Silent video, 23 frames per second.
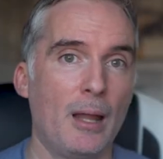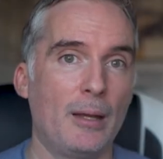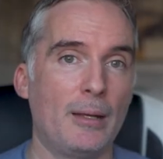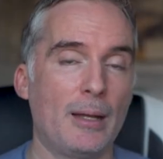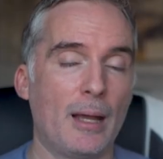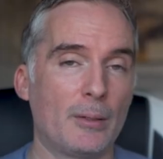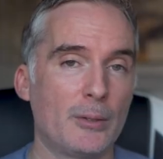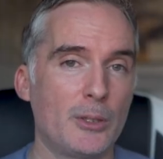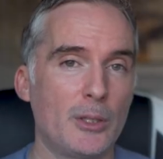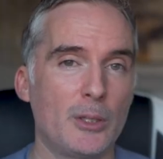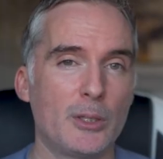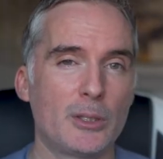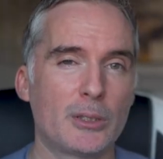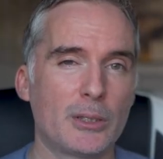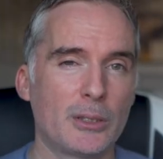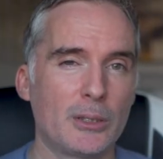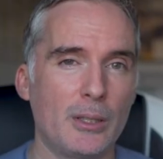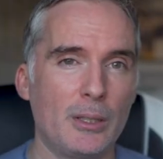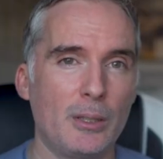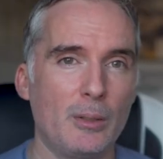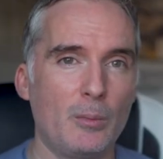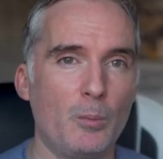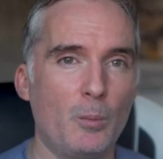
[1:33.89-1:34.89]
Now
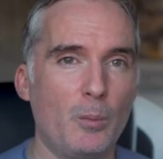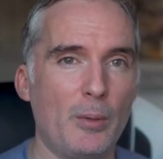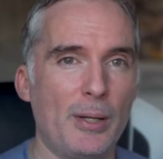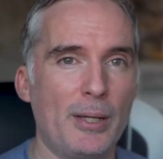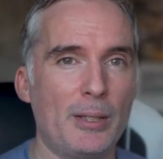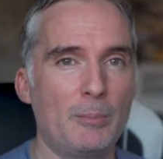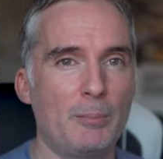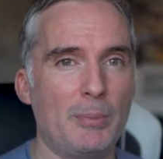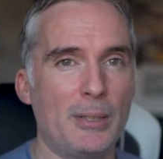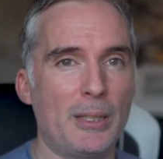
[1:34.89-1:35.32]
usually we'd